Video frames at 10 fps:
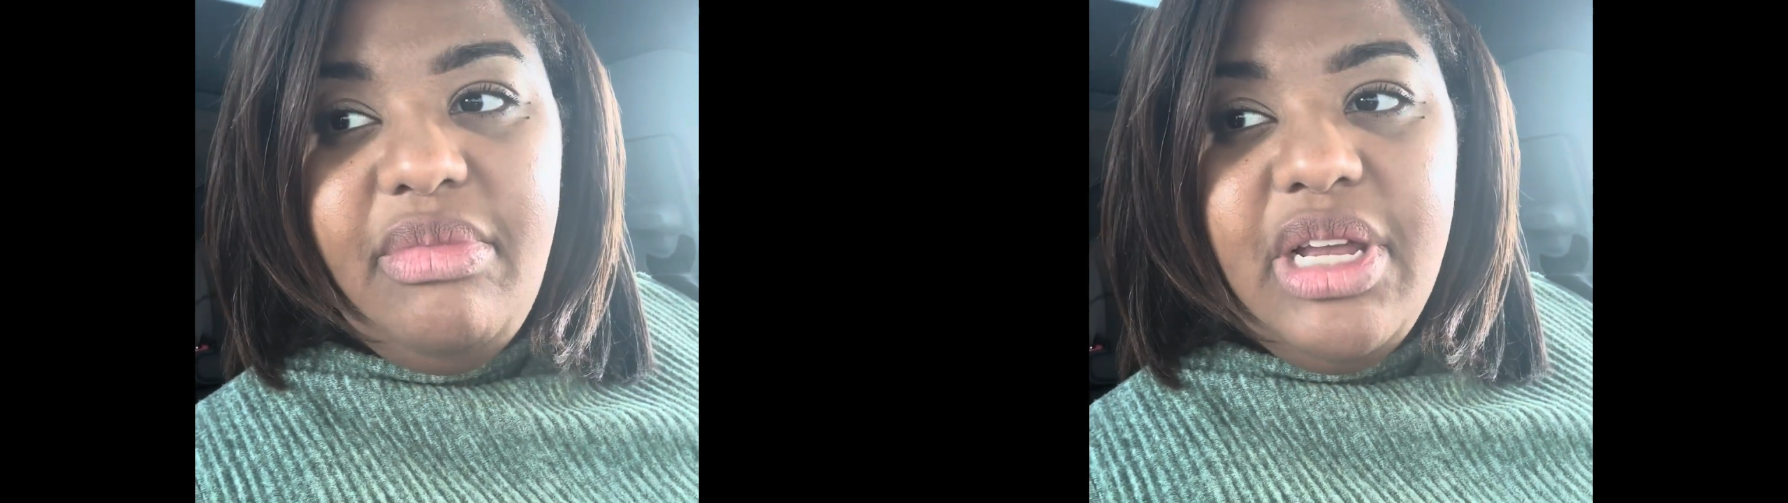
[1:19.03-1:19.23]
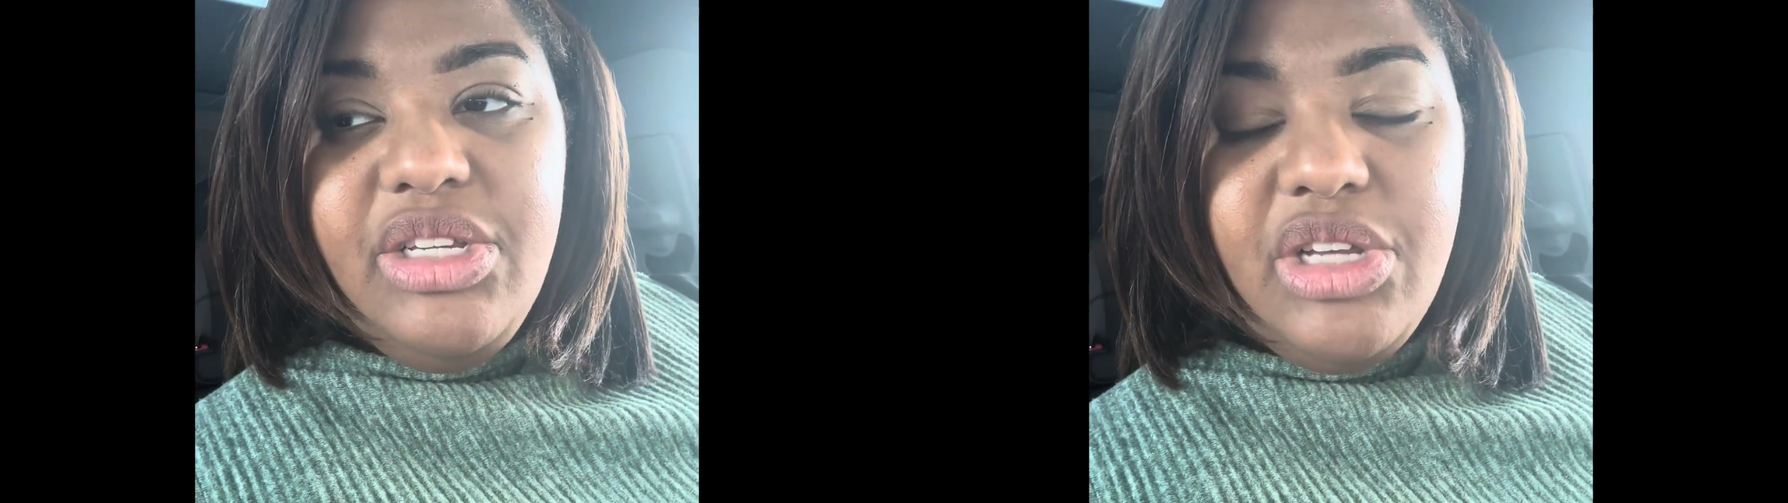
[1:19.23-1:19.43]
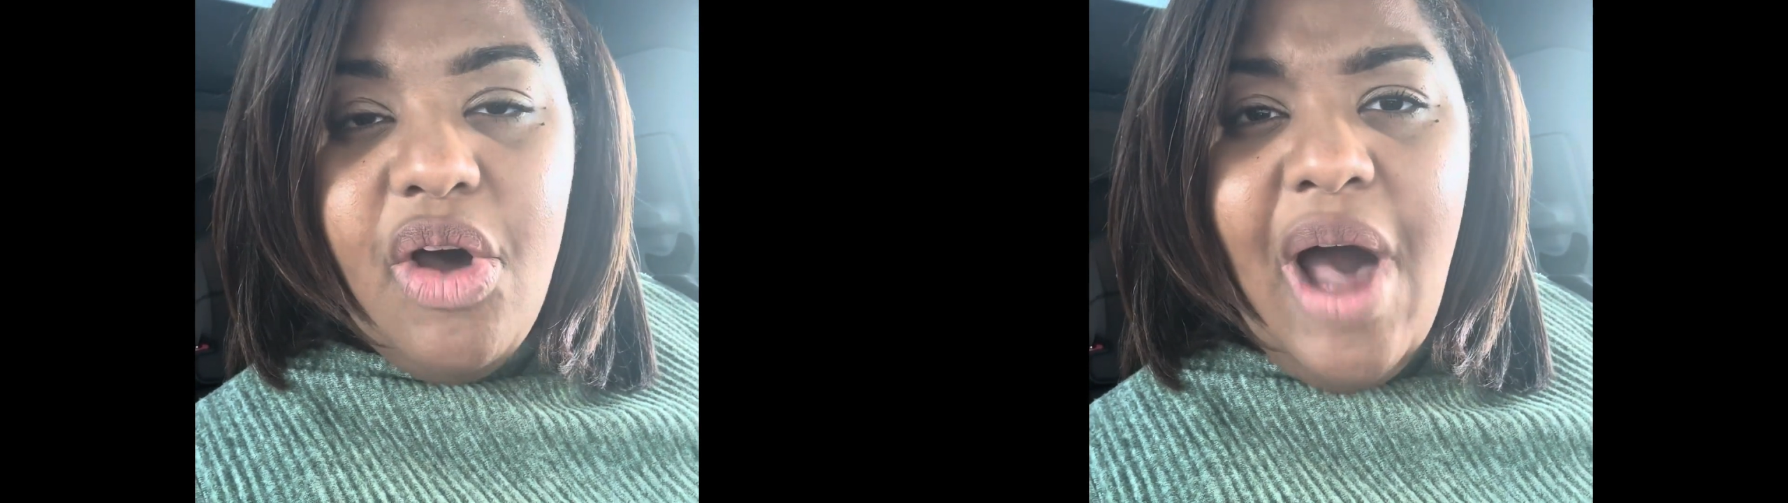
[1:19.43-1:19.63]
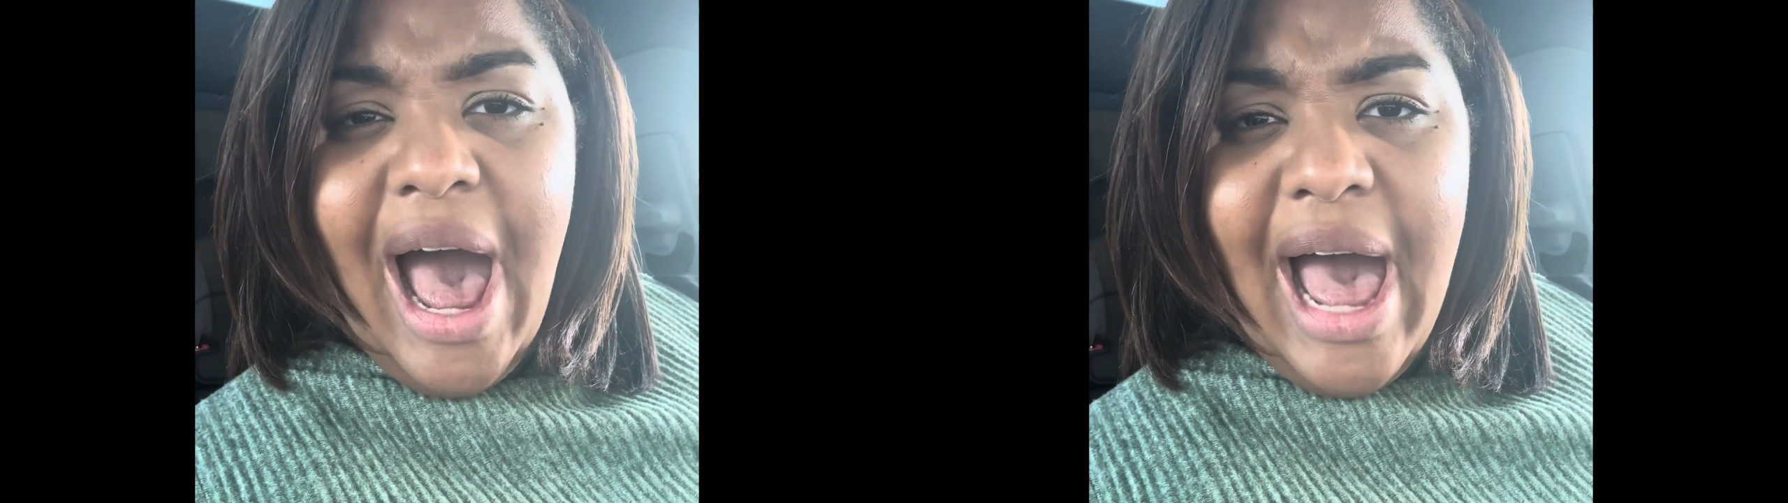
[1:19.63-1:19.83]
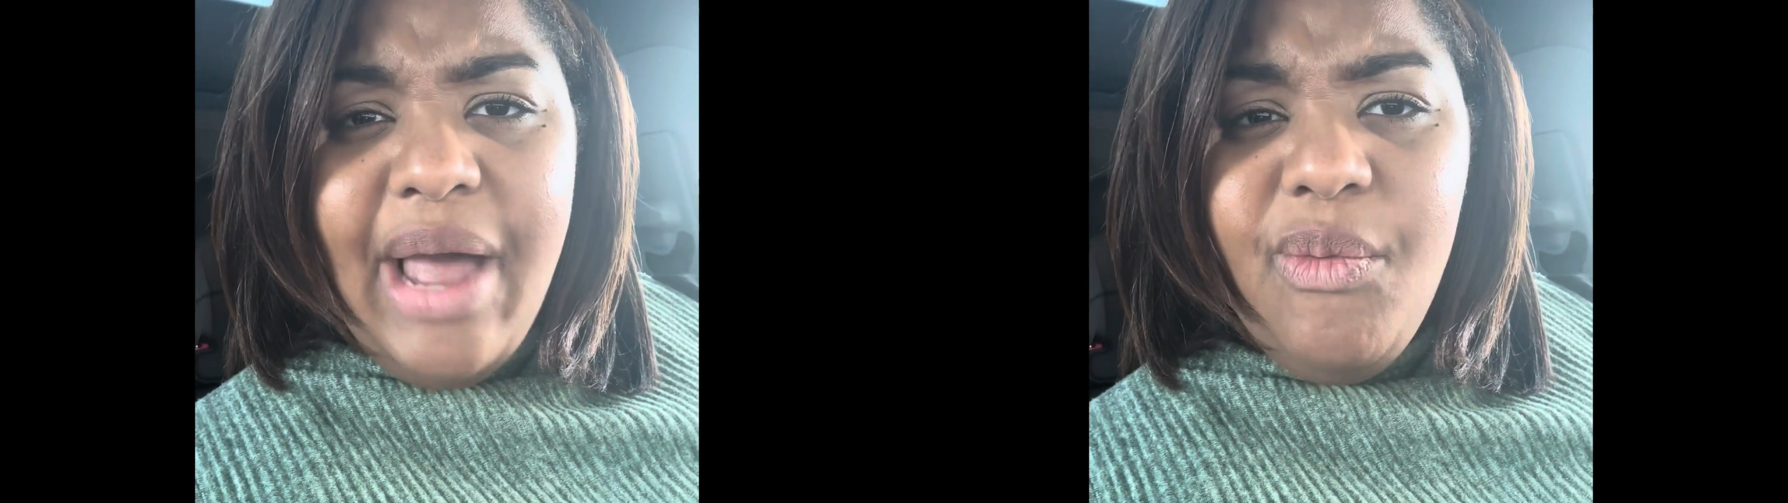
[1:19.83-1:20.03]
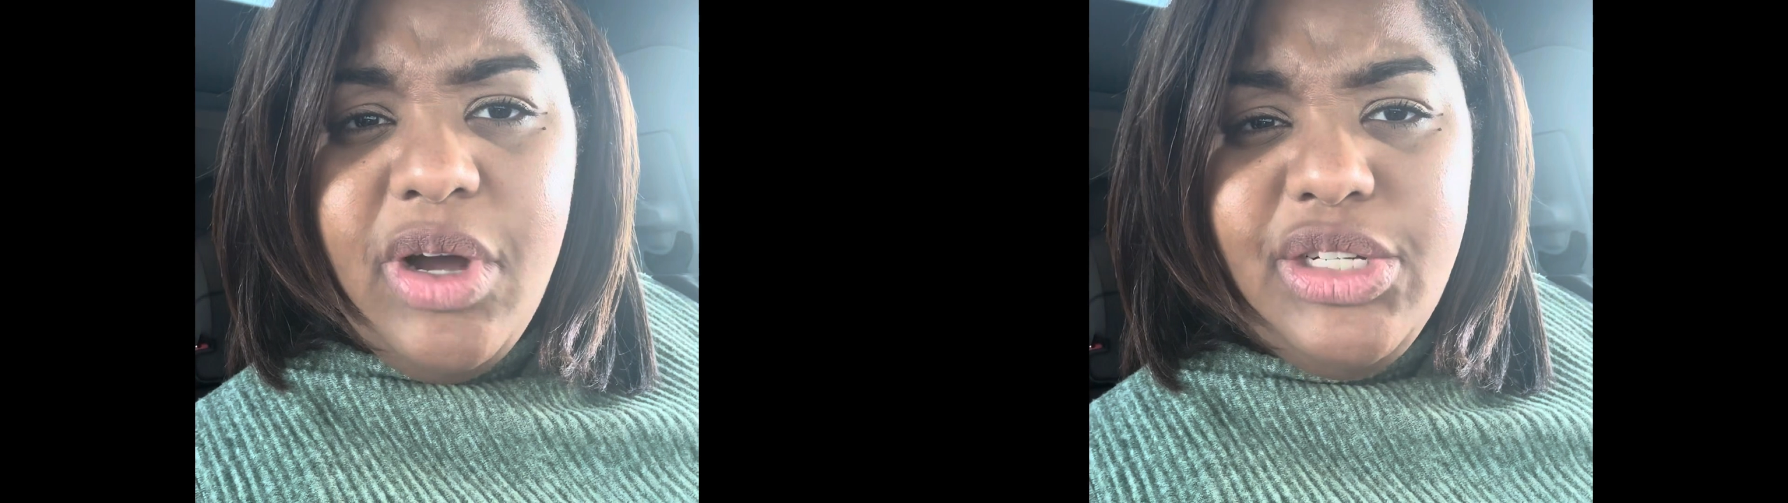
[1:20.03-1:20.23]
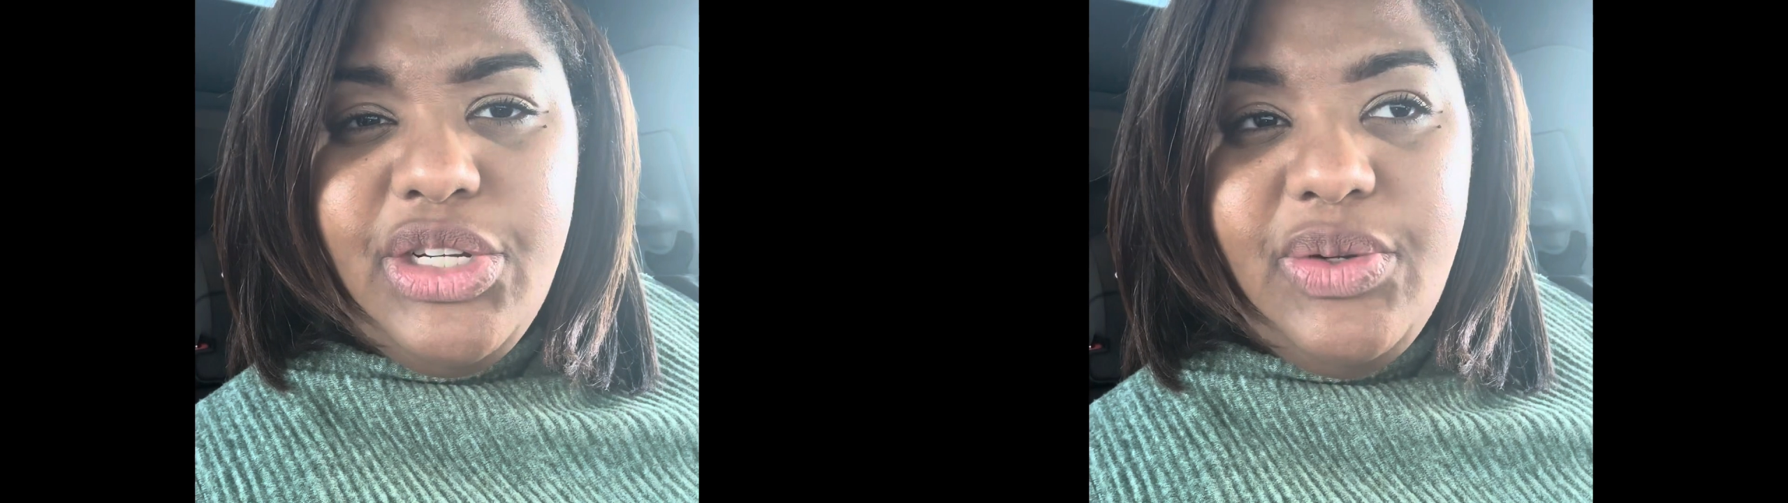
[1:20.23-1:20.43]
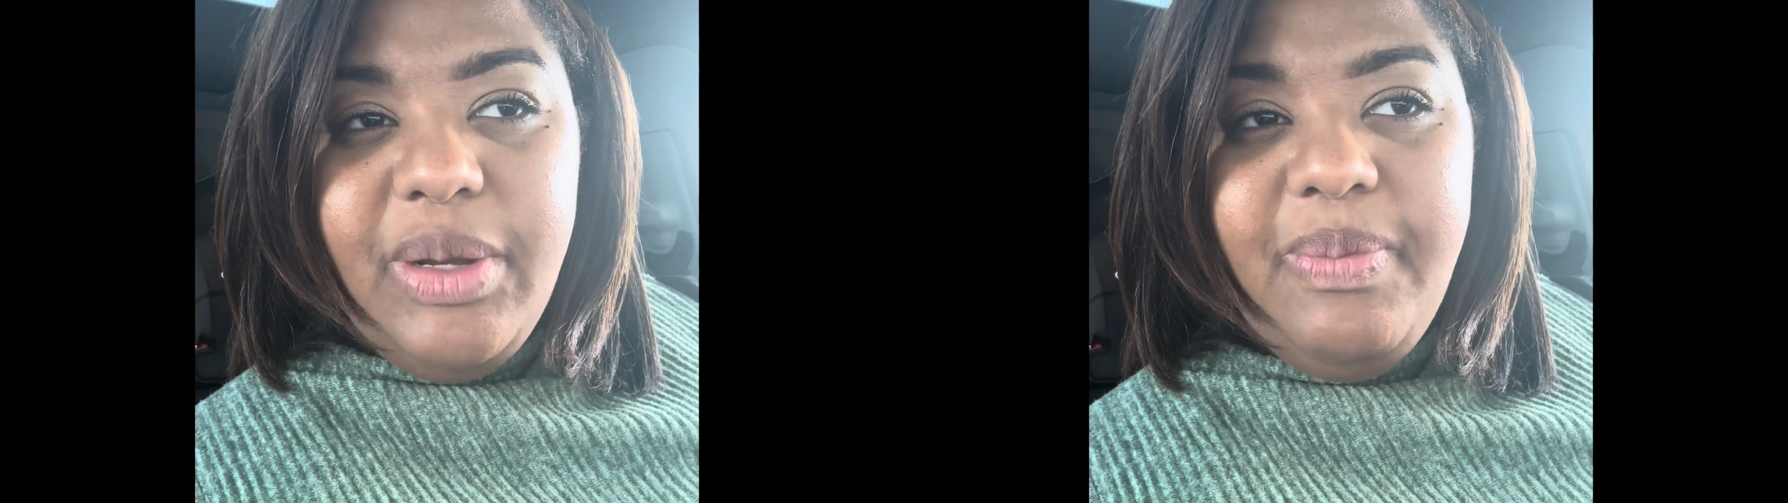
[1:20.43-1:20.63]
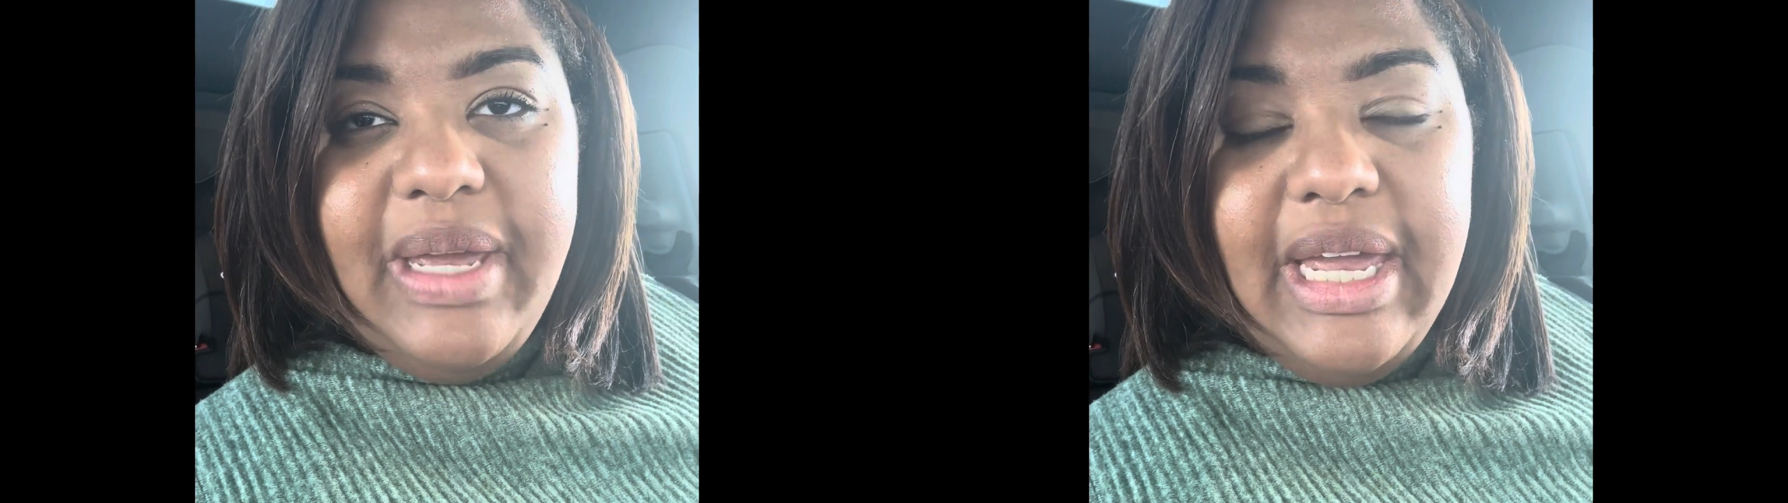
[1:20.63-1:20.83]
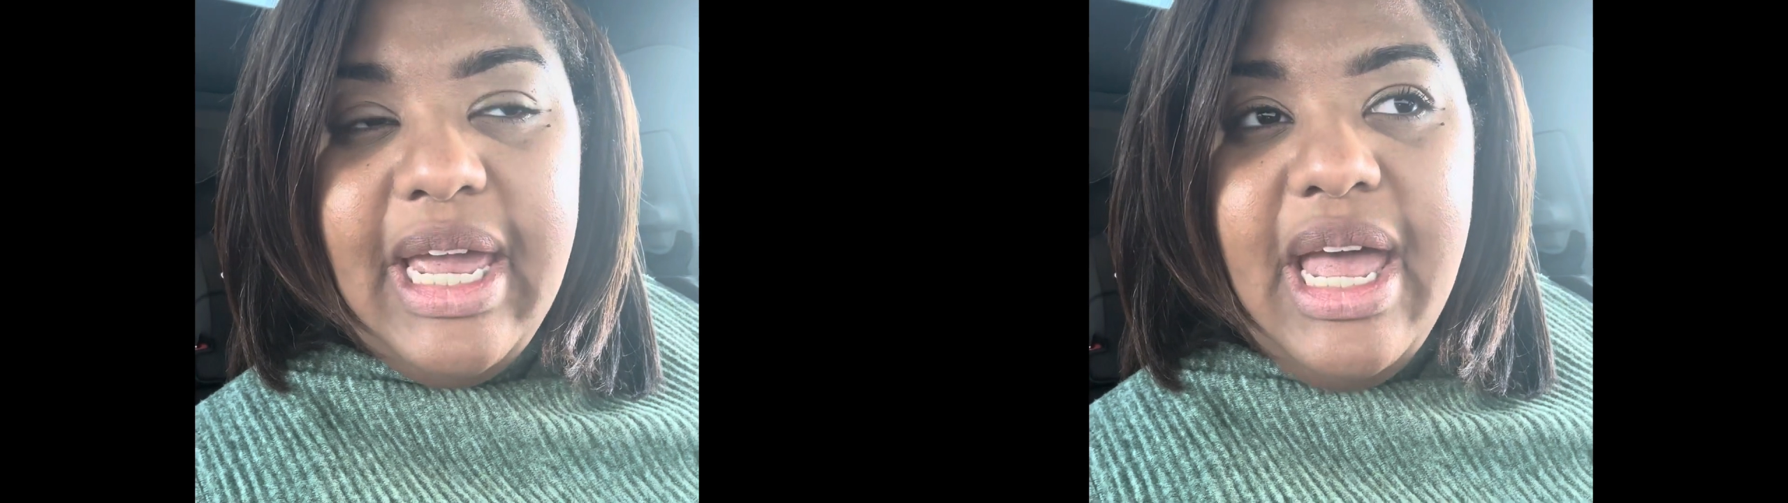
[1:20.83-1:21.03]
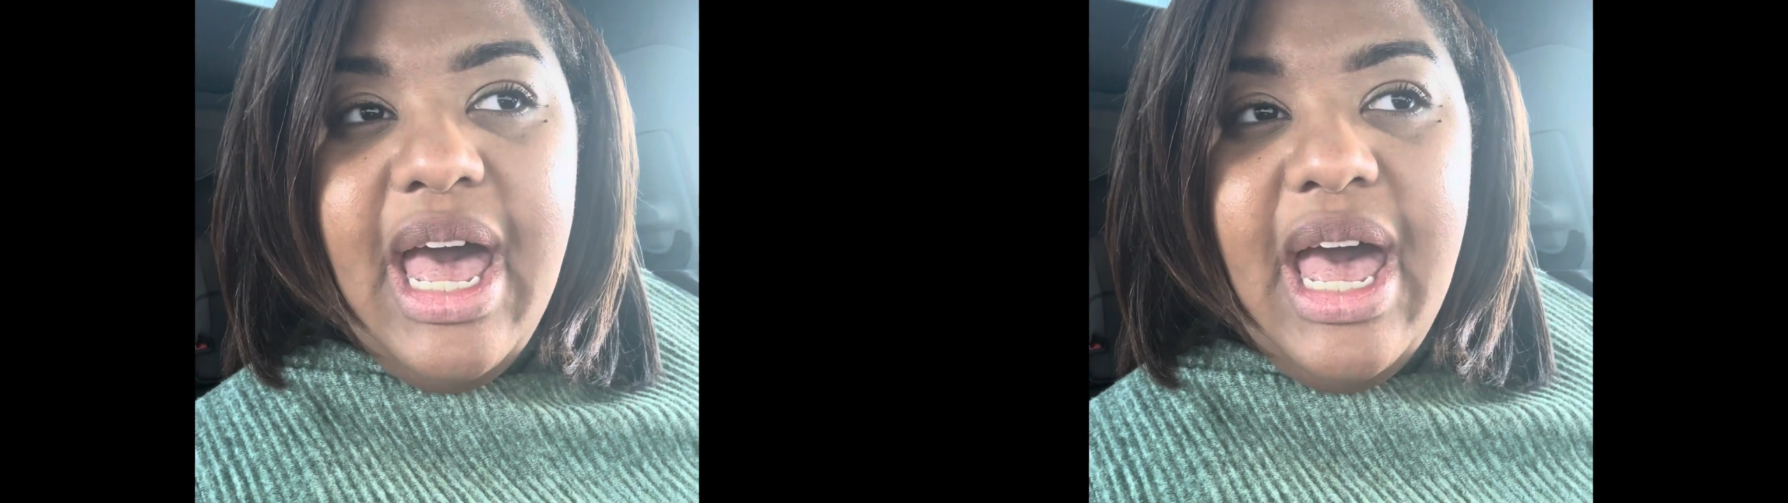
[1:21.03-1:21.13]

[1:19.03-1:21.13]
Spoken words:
So I want you to be